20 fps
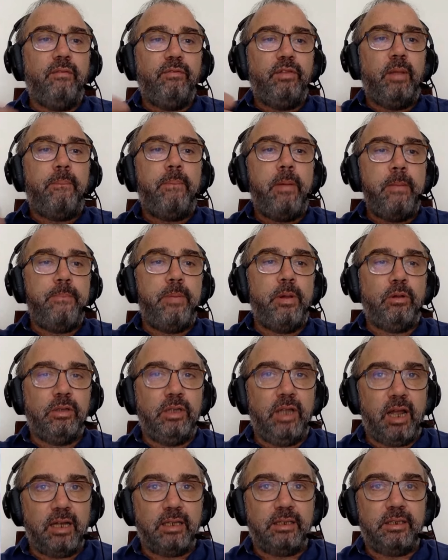of the people
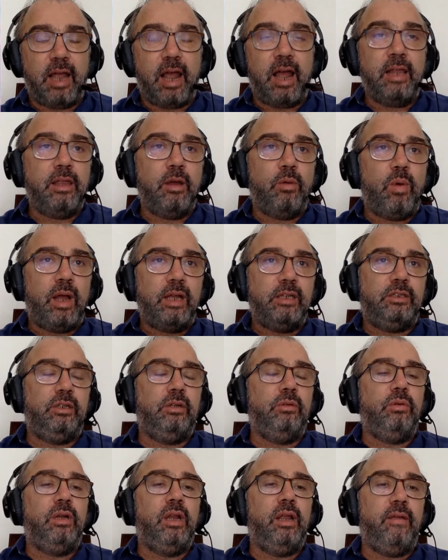does. Otherwise,
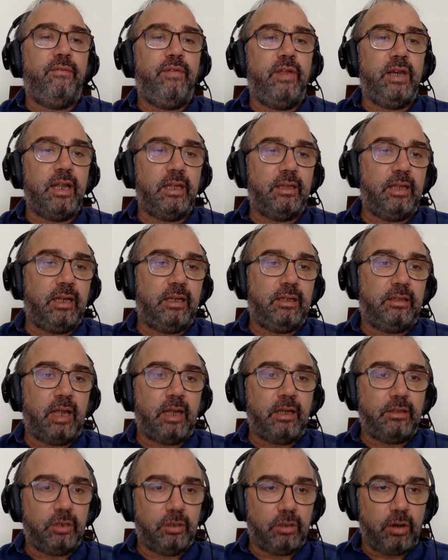you live in a
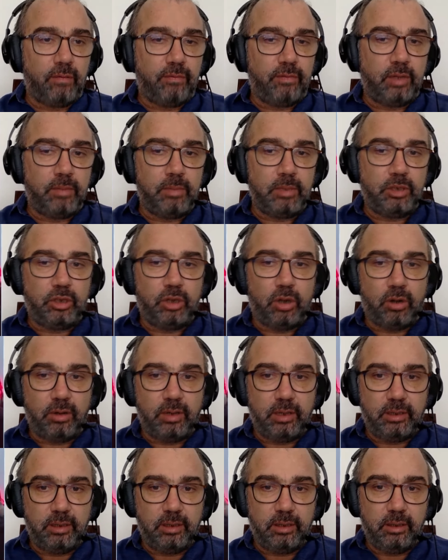dictator of the
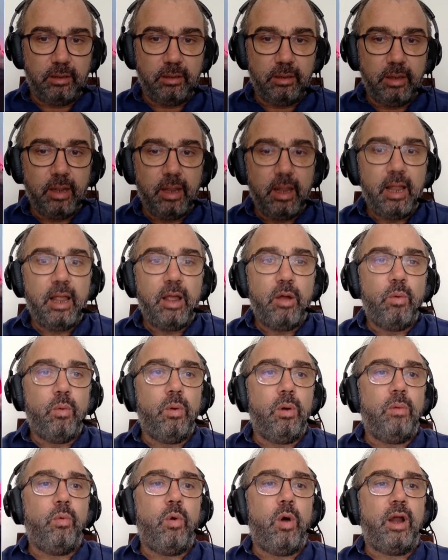majority.
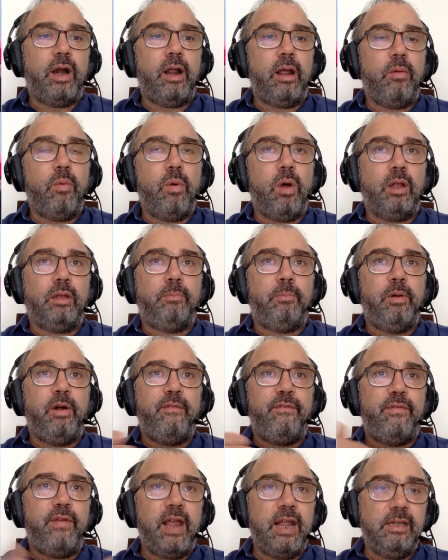What
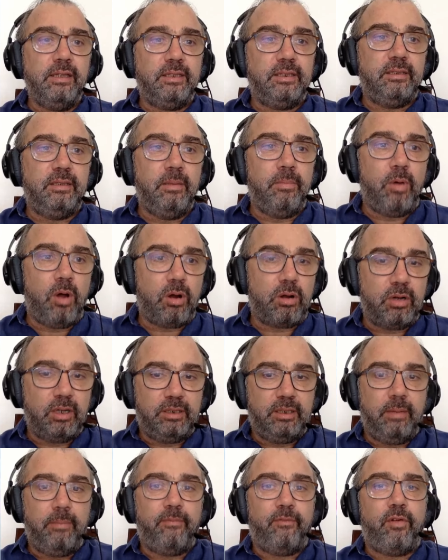prevents
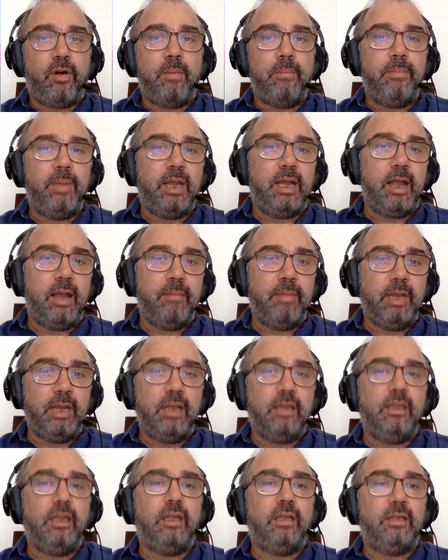democracy from becoming a
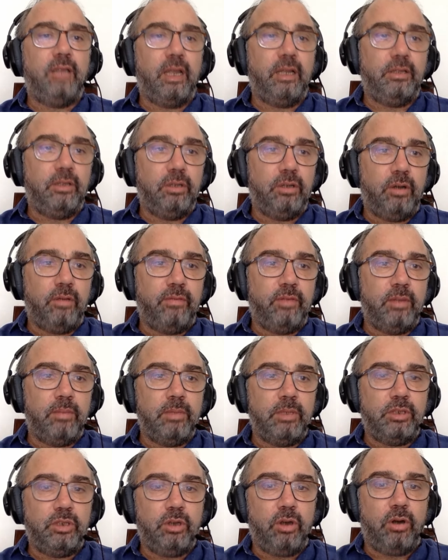dictator of the
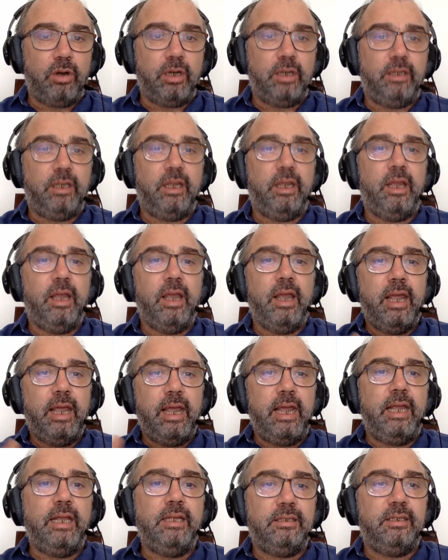majority
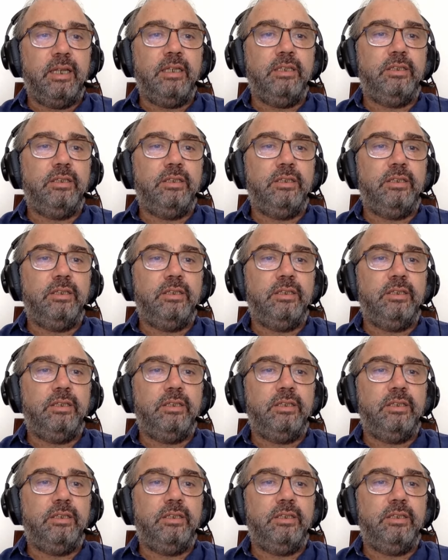is the